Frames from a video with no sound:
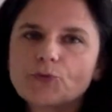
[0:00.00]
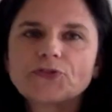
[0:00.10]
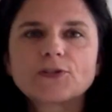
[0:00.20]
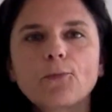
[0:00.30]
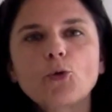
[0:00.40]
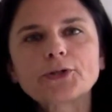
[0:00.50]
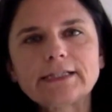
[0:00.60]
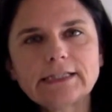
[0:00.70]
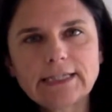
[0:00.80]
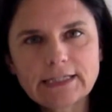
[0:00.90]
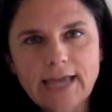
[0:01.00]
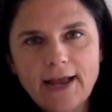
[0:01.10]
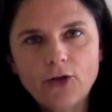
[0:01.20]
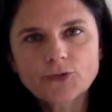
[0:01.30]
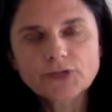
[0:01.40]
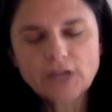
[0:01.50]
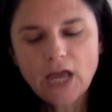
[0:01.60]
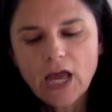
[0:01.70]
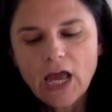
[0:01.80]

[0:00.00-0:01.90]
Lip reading: with supporting details.